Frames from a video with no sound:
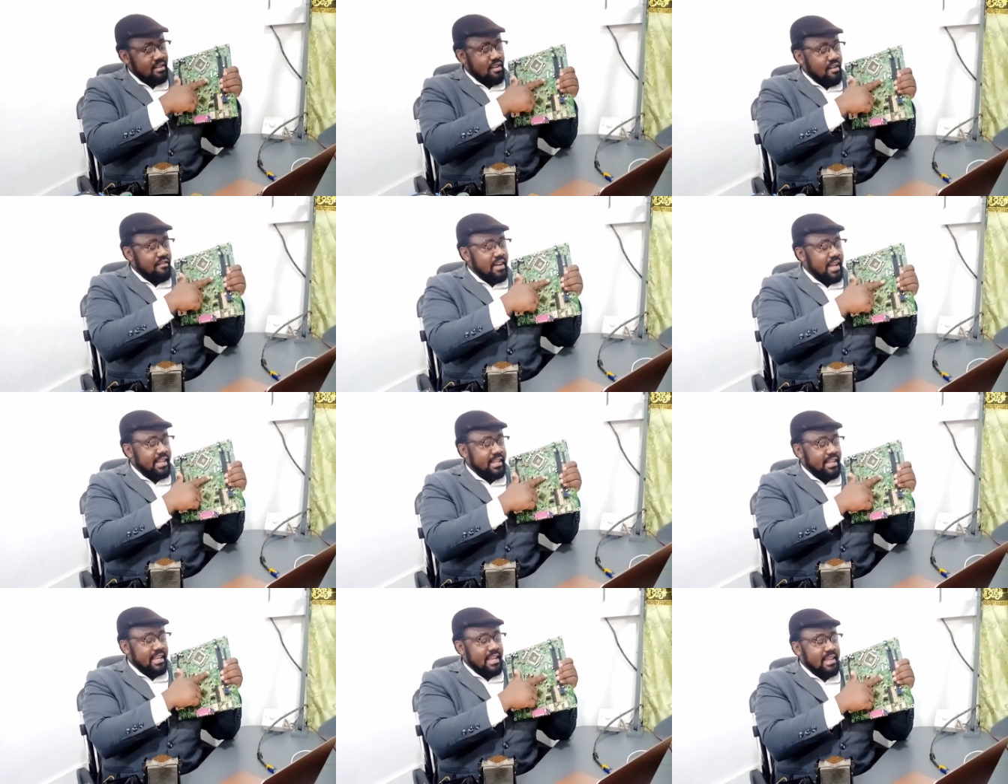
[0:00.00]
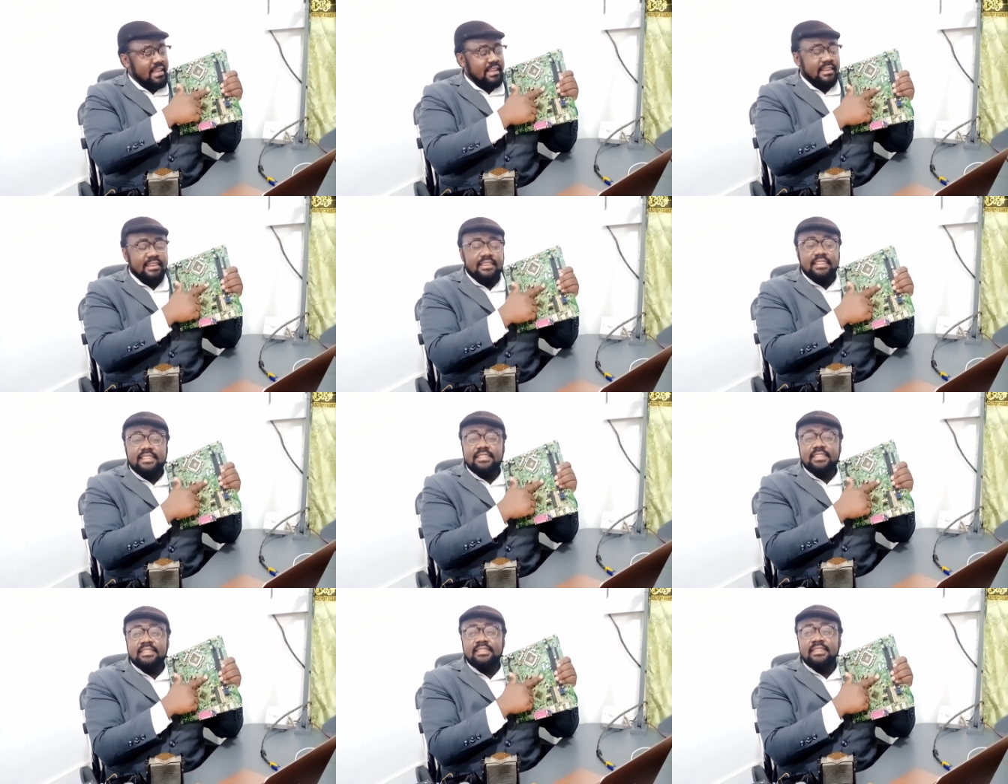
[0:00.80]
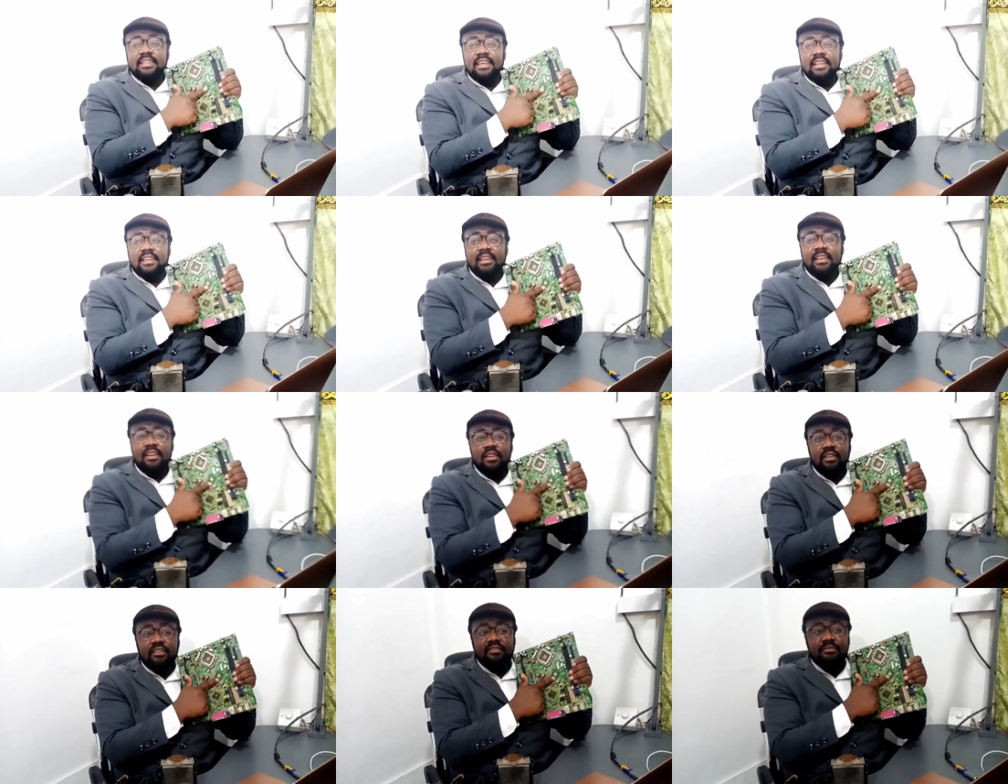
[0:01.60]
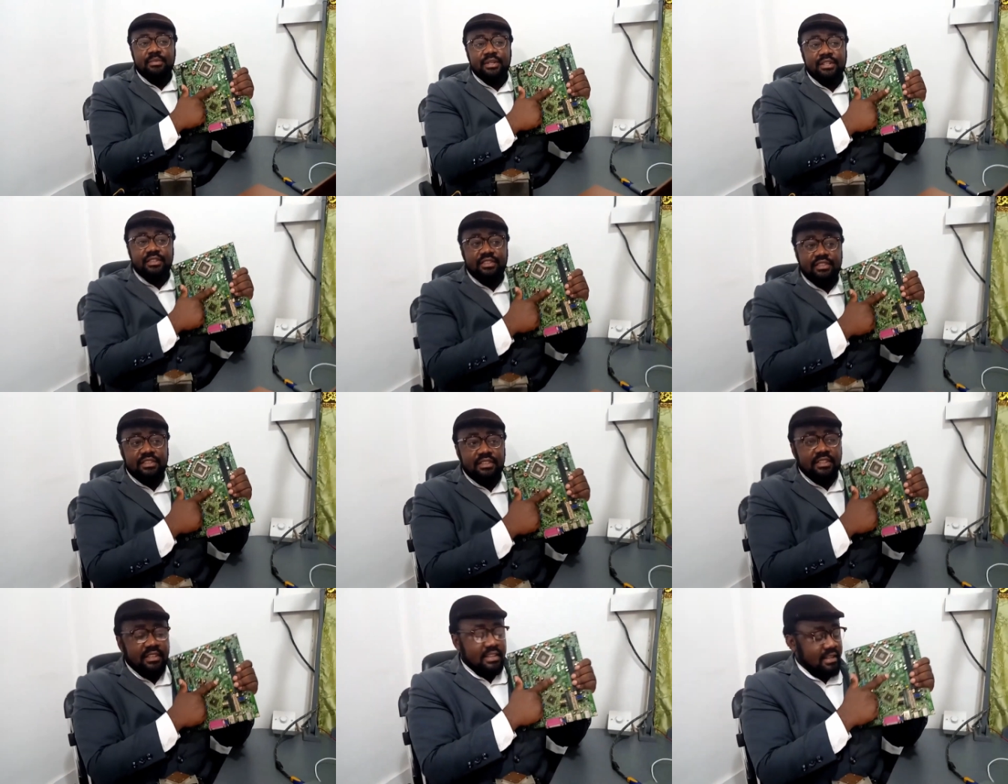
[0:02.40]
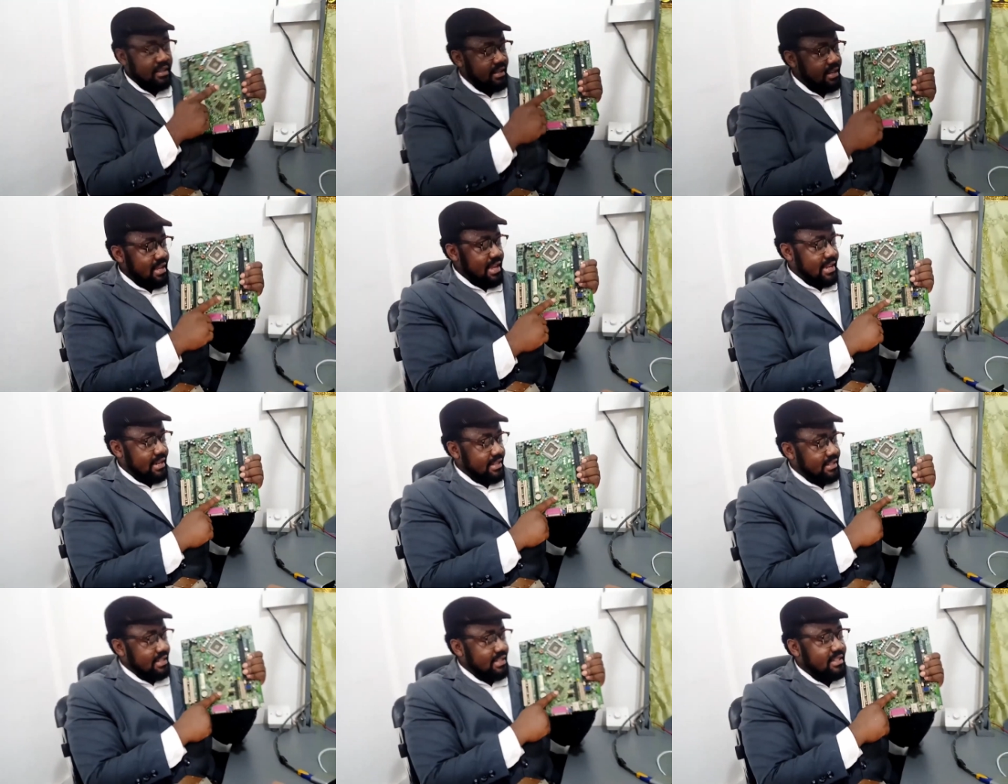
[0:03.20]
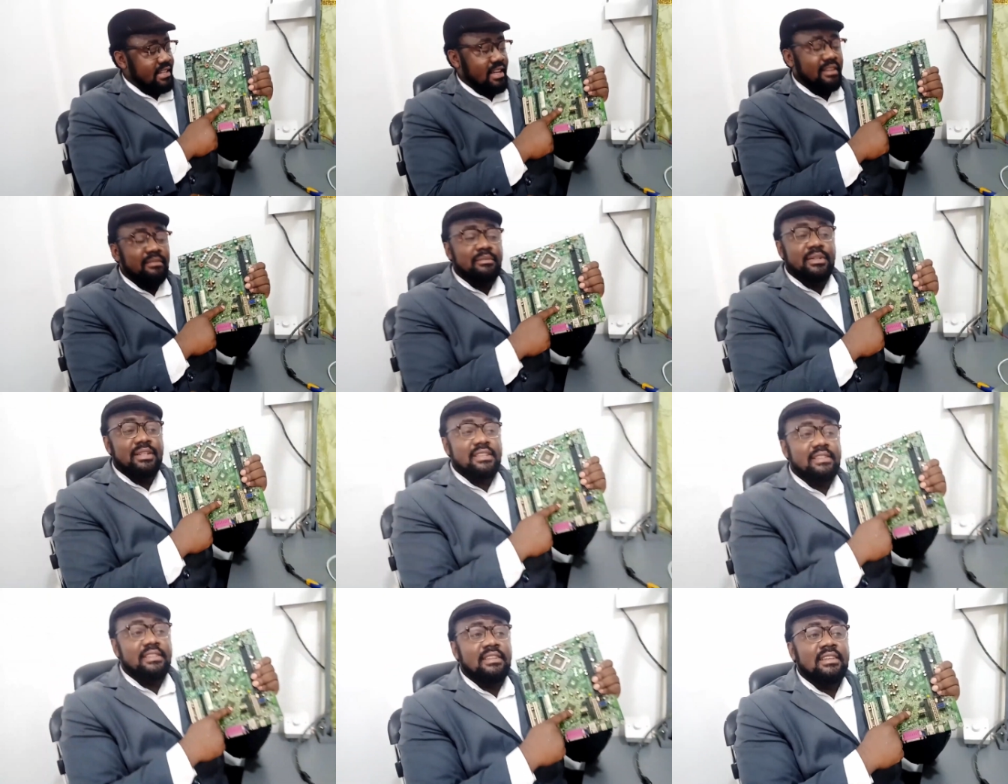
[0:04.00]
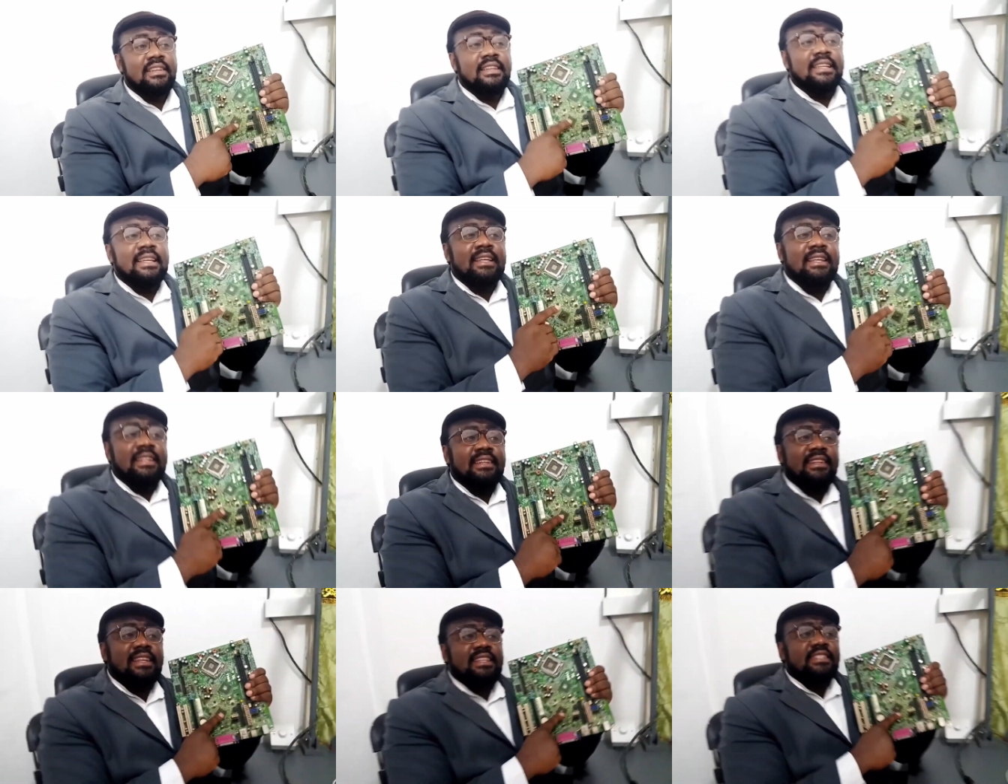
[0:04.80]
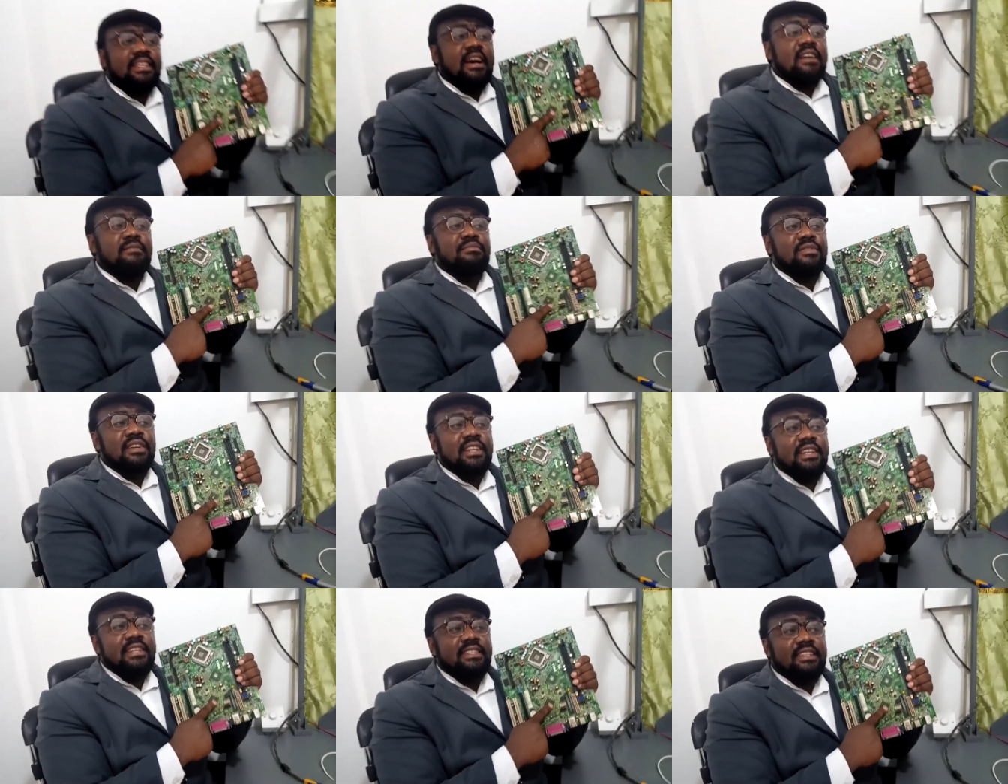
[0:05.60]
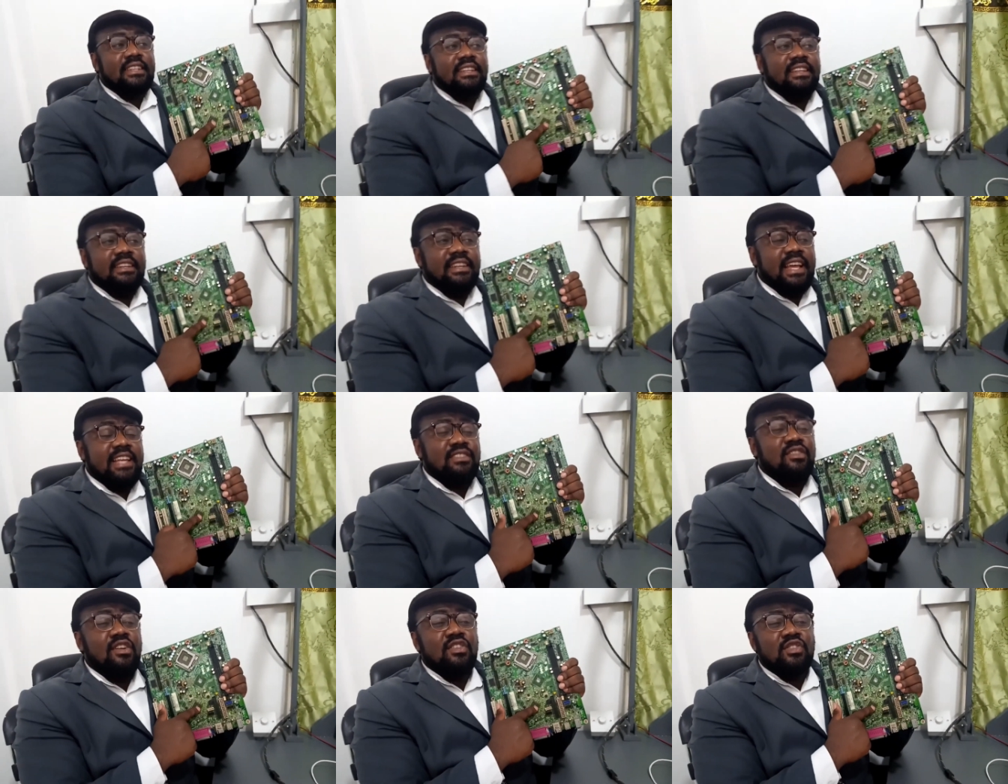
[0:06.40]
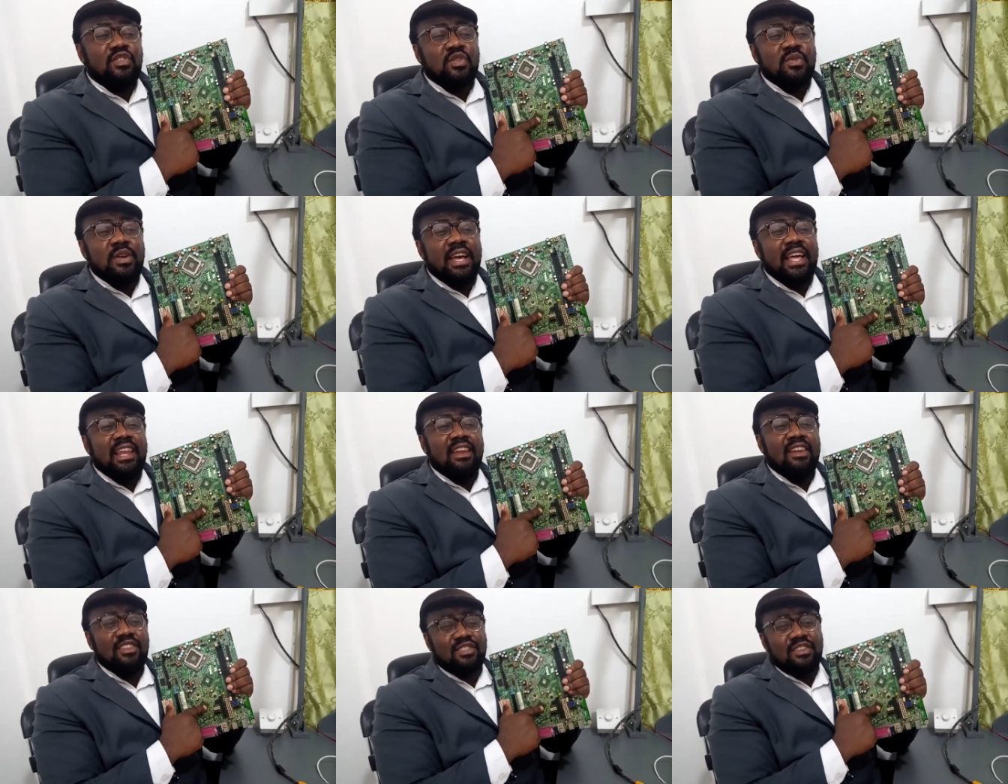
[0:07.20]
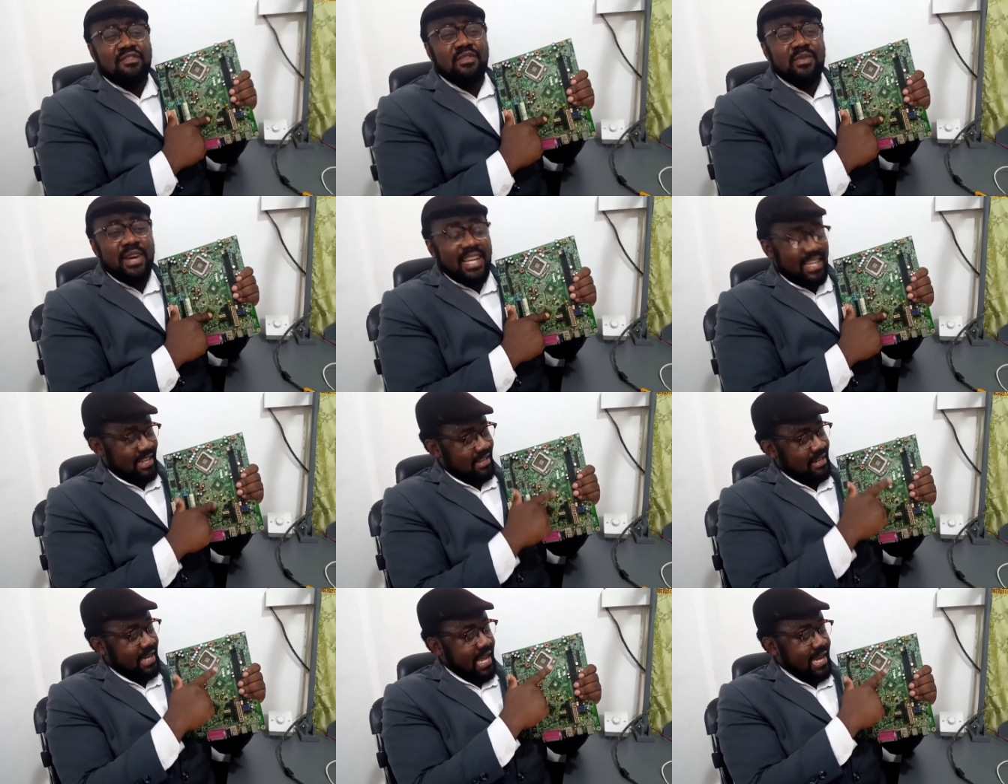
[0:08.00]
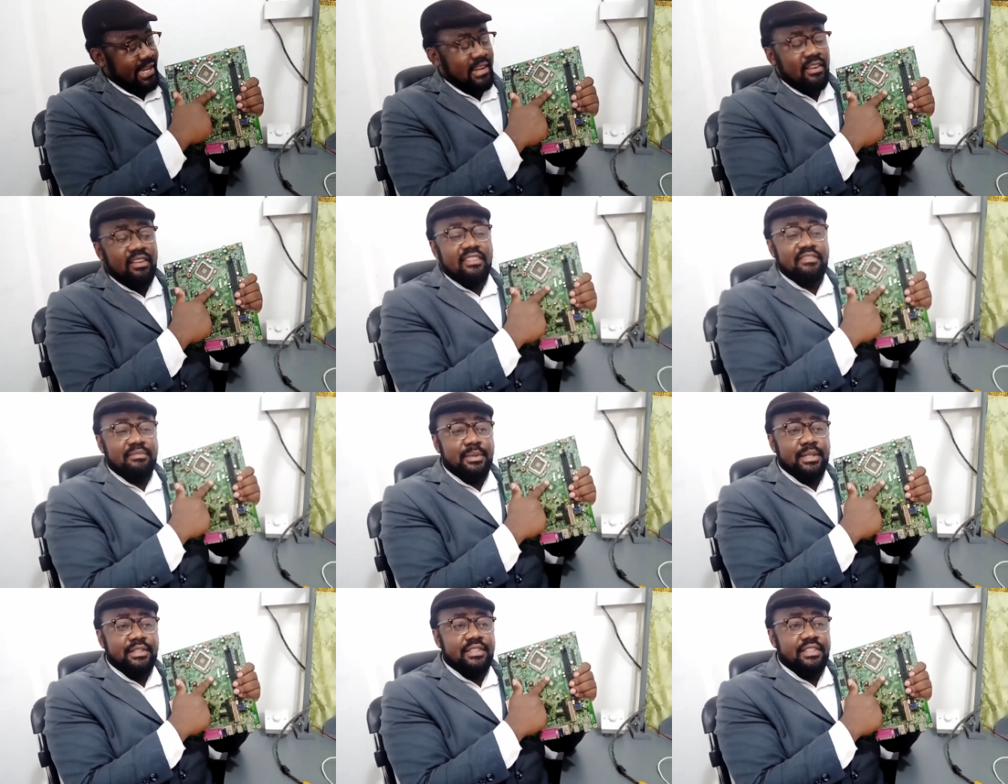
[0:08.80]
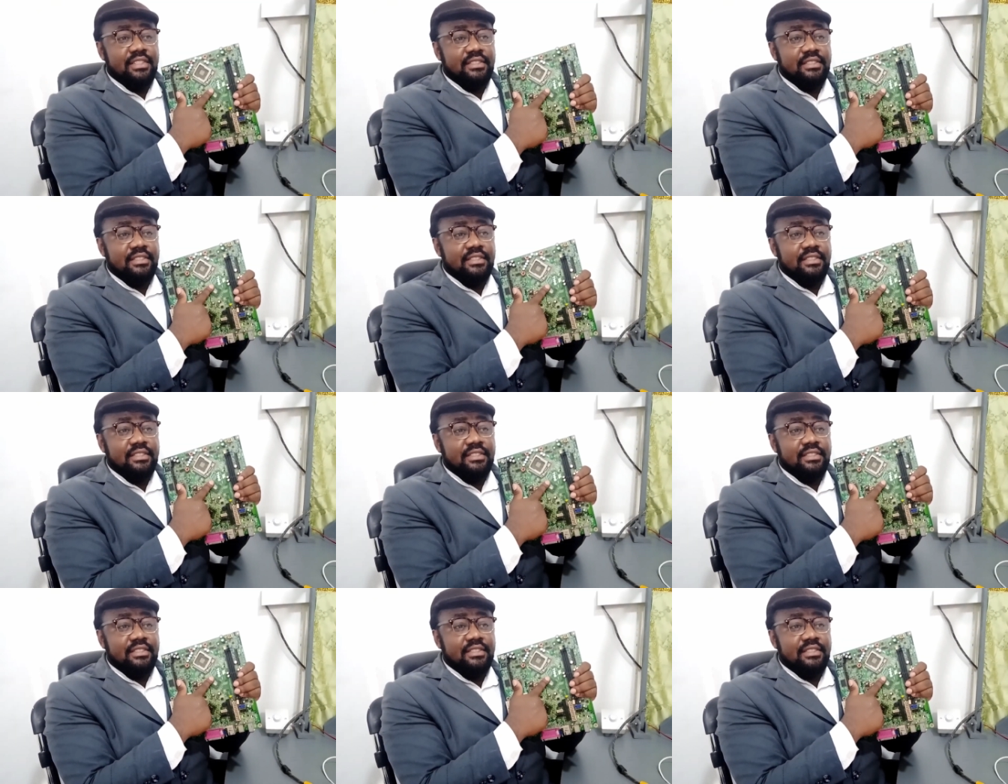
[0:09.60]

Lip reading: Over here, this is the north bridge, and this is the south bridge. The south bridge does not do a lot of work like the north bridge,